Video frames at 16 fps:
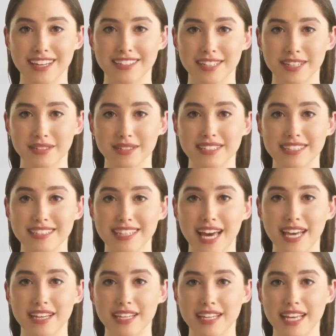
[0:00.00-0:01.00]
that looks
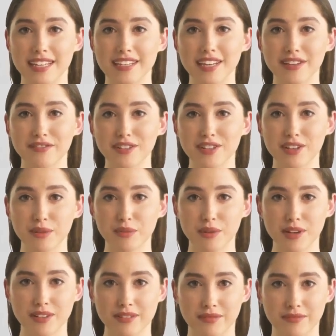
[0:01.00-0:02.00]
exactly like the official
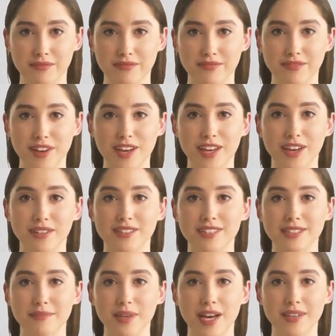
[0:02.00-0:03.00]
one, very hard
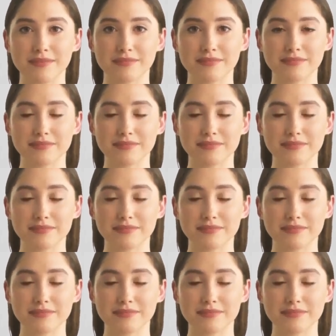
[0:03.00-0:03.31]
to spot.